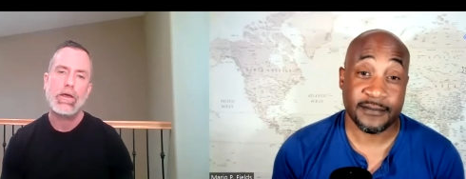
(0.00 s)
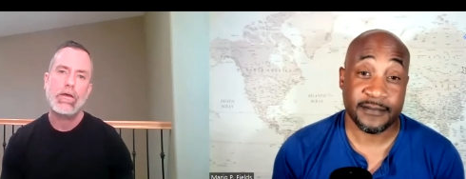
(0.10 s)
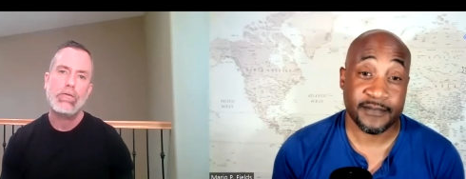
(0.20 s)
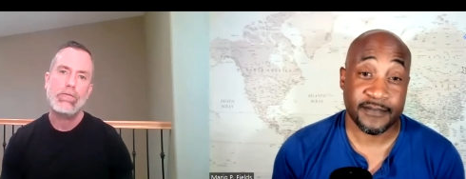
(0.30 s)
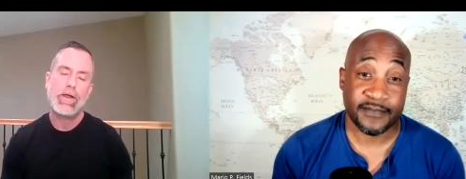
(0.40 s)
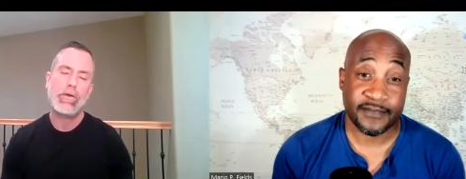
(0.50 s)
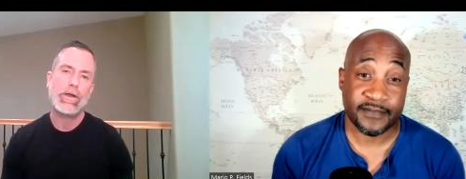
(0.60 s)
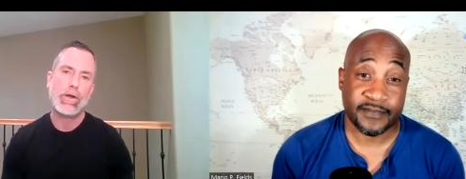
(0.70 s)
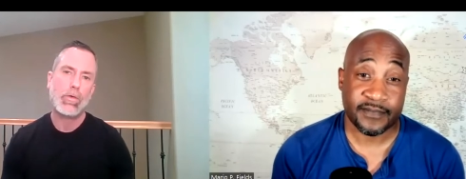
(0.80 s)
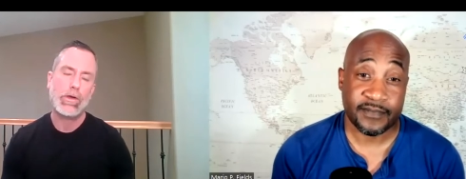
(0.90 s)
Speaker 1: very
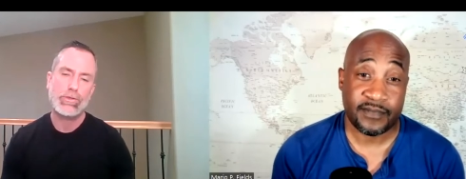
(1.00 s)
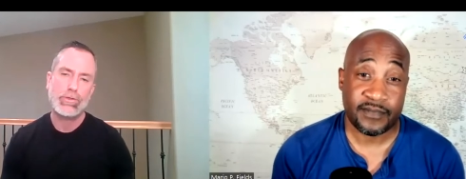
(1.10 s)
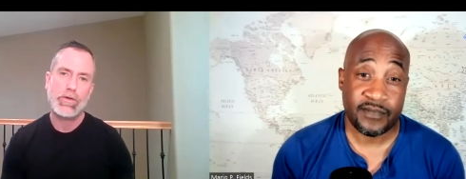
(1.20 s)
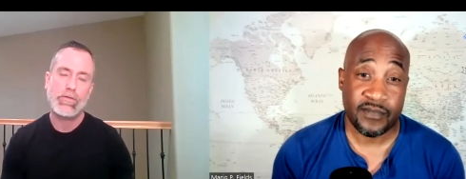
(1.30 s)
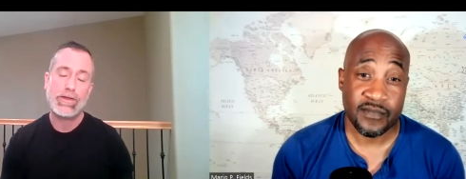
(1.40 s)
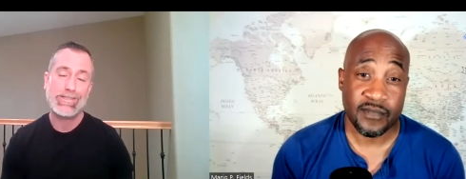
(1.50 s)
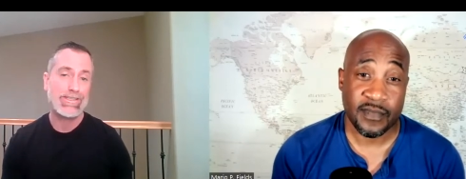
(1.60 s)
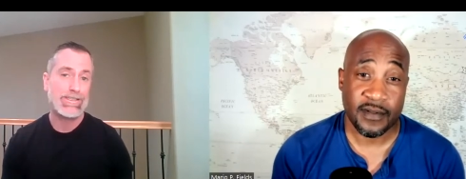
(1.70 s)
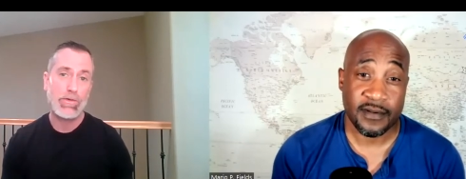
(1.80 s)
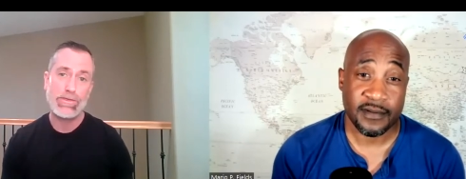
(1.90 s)
career driven
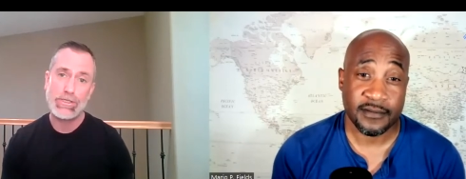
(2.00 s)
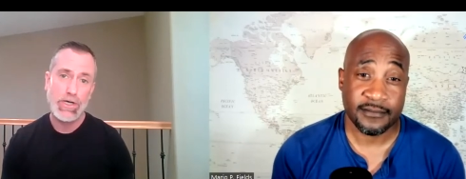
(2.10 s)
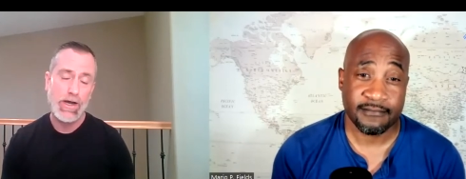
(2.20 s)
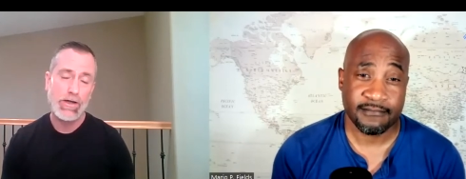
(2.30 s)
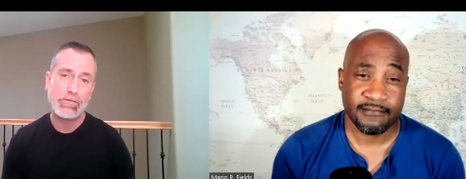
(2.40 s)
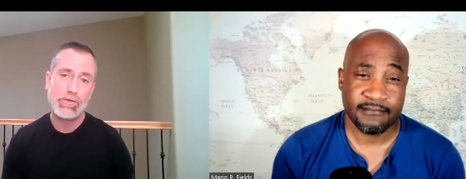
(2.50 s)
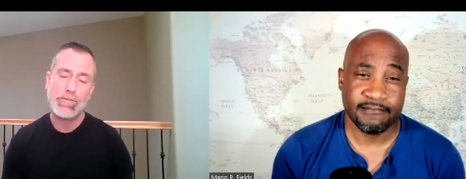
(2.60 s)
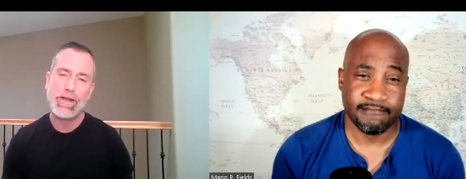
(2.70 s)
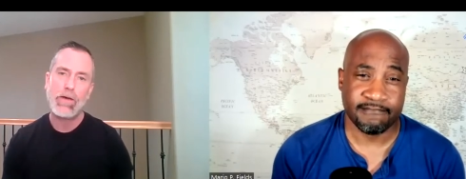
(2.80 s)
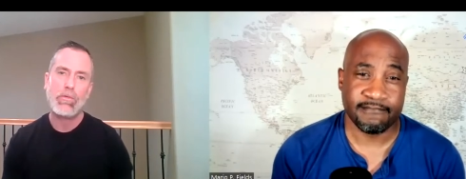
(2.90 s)
since I was a child. I
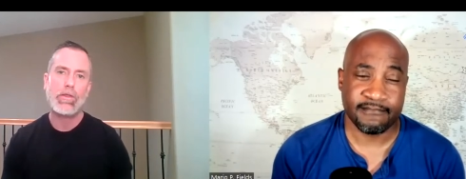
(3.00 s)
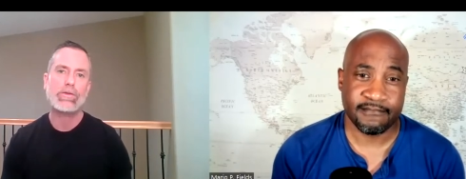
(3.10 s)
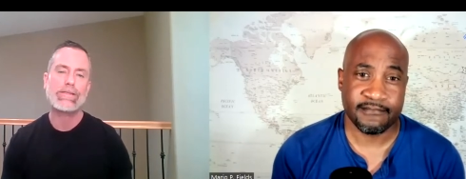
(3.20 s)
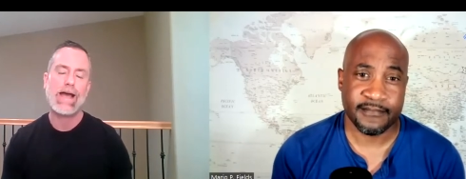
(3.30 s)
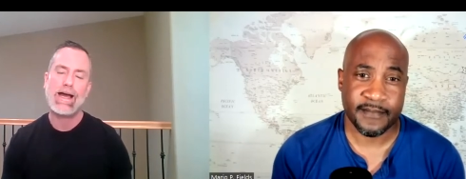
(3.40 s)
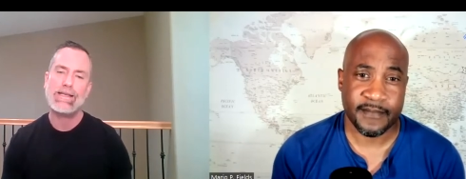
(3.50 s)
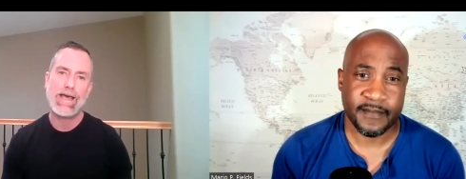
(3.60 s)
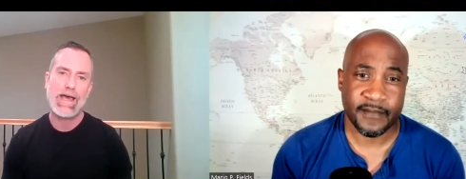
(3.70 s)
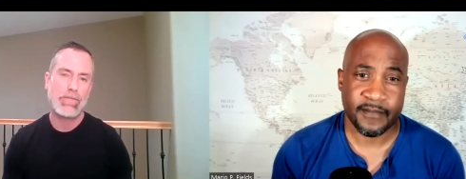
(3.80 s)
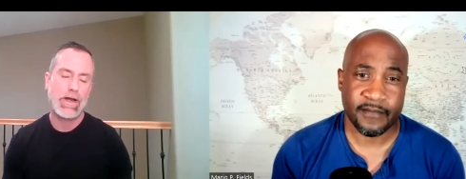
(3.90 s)
mean, I'm one of those guys
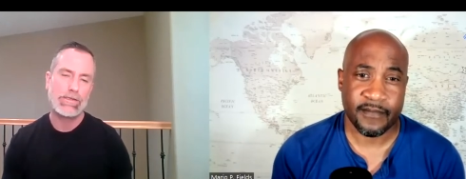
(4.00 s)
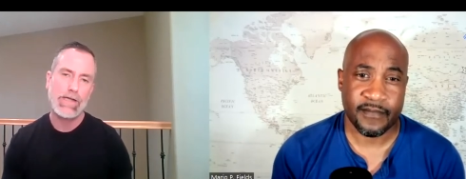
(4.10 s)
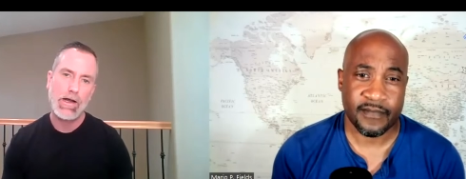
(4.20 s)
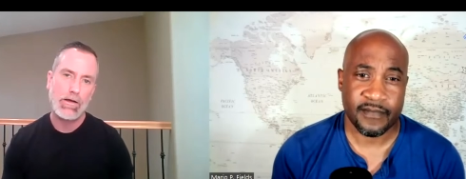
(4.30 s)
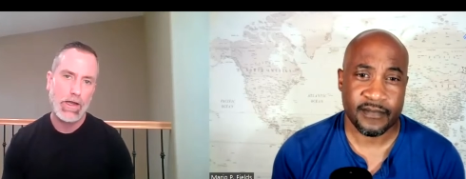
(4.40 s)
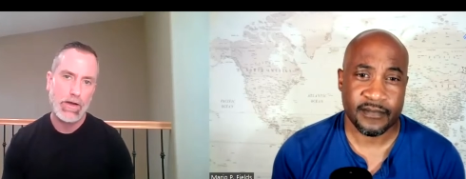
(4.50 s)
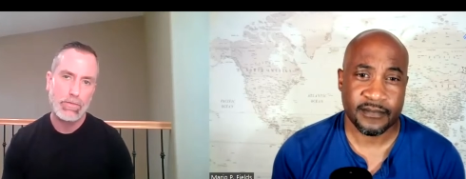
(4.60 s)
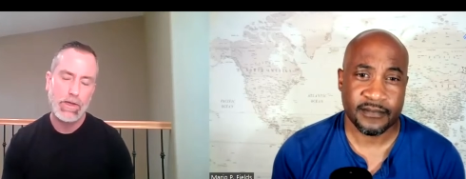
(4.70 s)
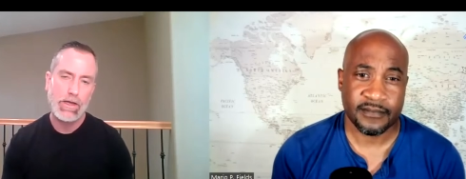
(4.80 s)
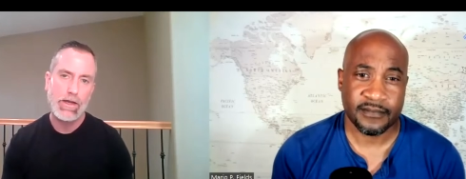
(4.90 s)
that had my entire life
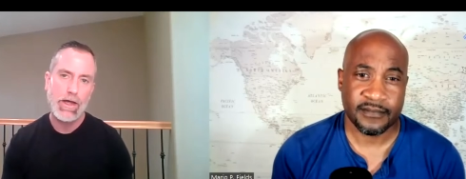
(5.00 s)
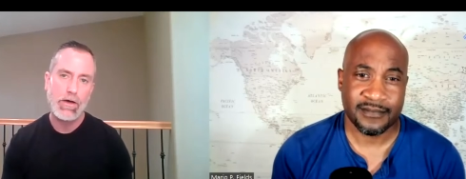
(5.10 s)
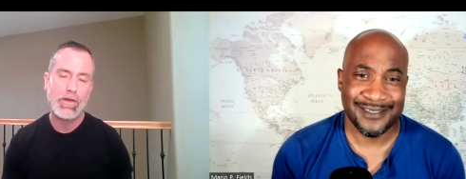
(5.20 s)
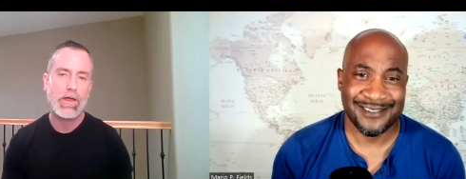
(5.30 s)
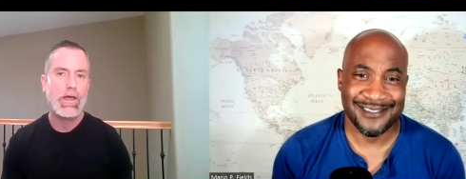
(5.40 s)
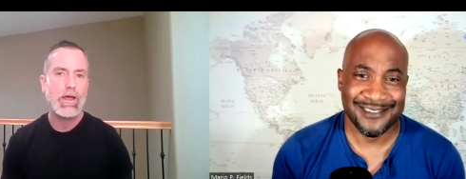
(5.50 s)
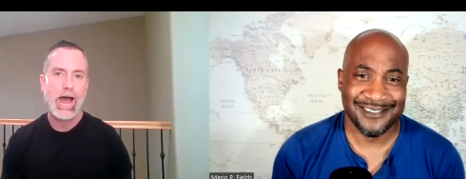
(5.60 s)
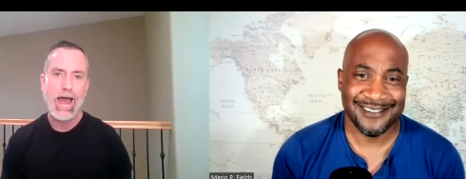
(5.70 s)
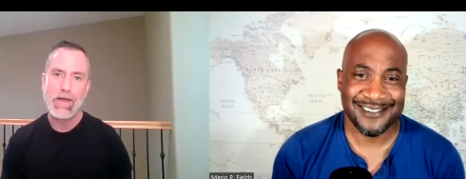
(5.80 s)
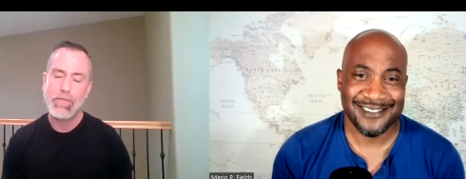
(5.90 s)
planned out.
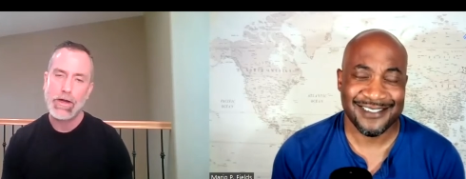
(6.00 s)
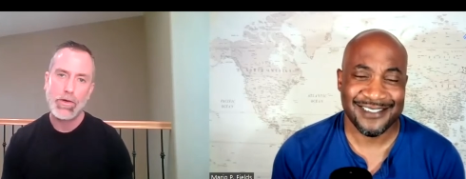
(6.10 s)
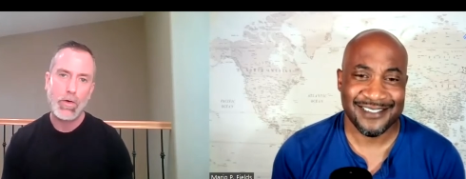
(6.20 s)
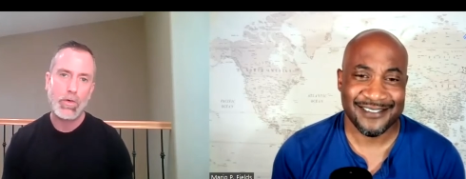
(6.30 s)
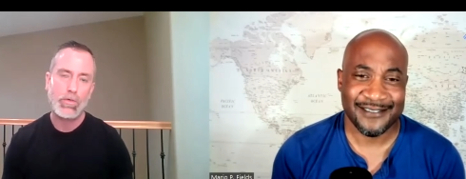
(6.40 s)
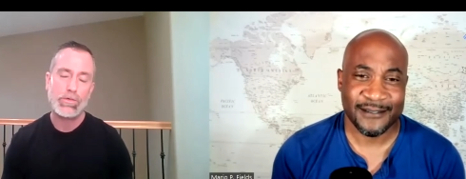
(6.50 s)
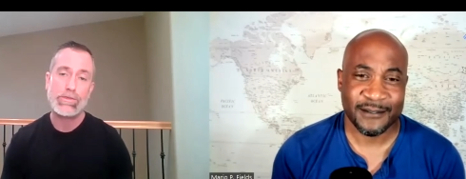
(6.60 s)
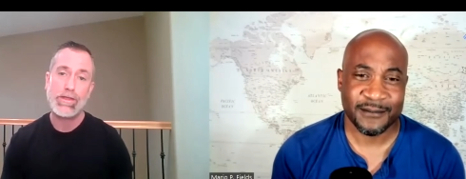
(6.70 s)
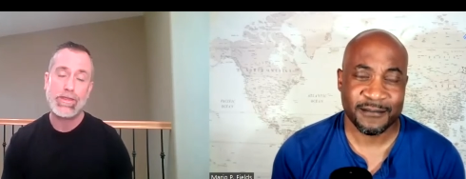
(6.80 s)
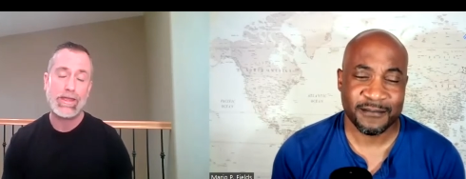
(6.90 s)
I had my goals,
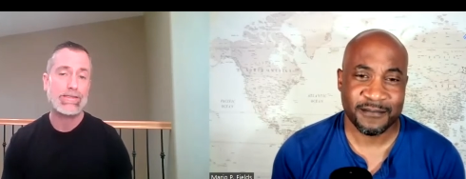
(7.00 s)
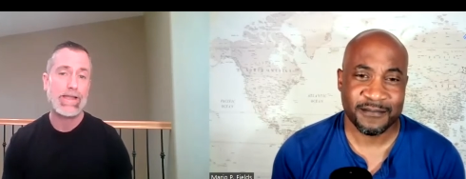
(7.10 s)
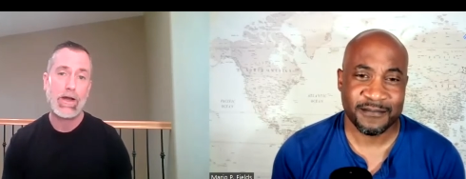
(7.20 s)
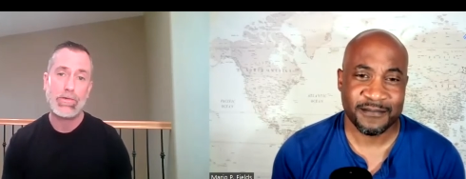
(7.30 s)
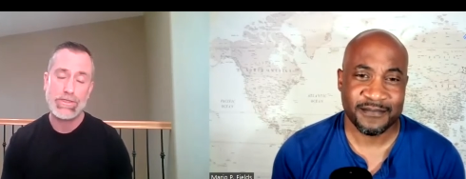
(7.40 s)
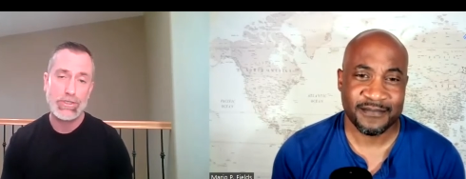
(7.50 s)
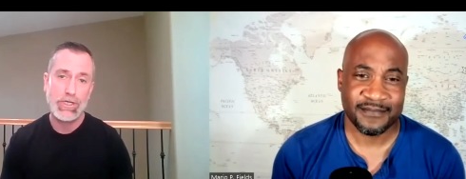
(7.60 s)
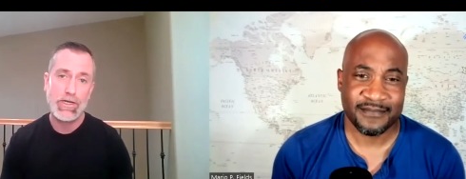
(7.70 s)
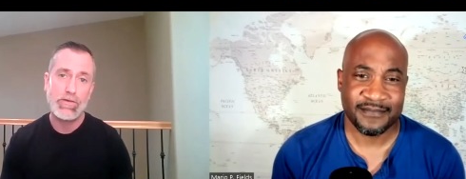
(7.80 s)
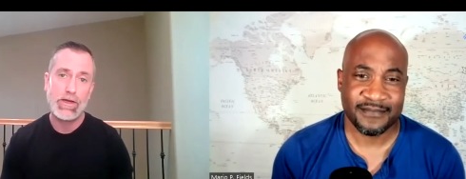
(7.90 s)
the things that I was
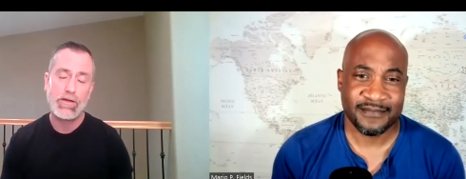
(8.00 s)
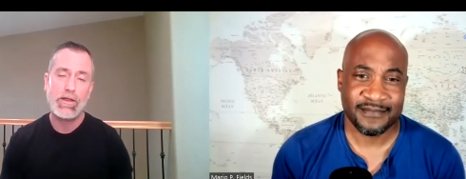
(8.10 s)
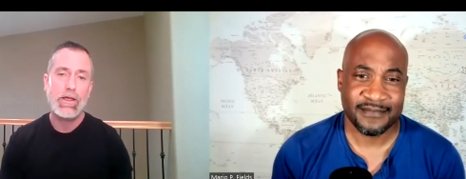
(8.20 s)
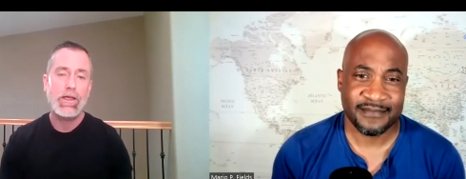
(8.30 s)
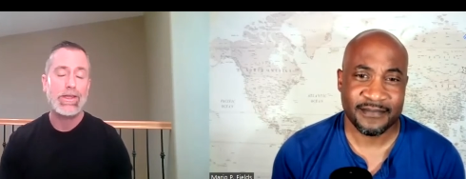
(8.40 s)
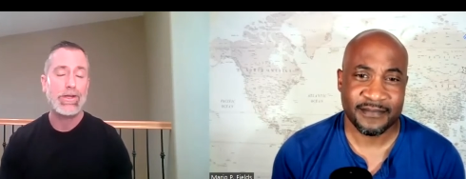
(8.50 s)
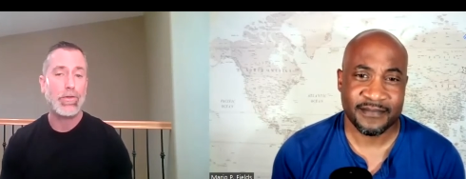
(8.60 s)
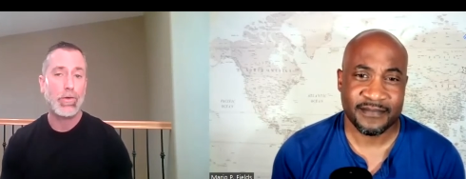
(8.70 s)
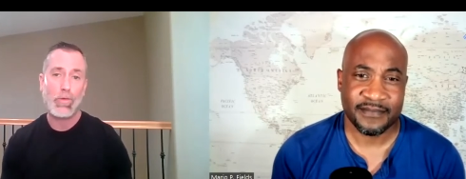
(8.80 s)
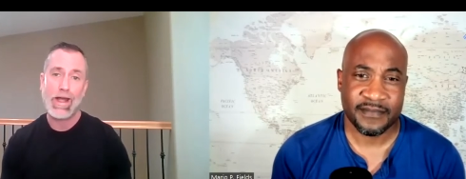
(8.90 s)
achieving, you know,
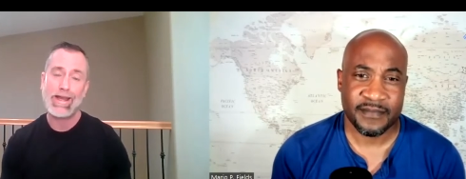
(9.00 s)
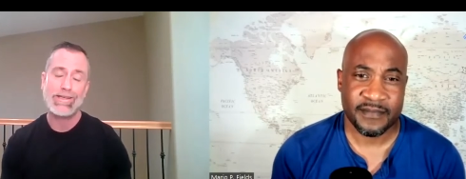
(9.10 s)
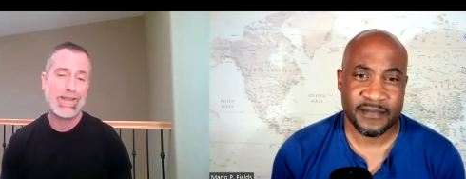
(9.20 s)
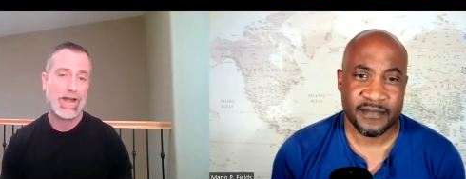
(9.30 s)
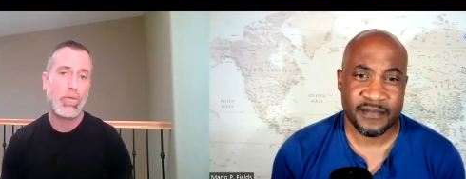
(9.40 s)
the ranks that I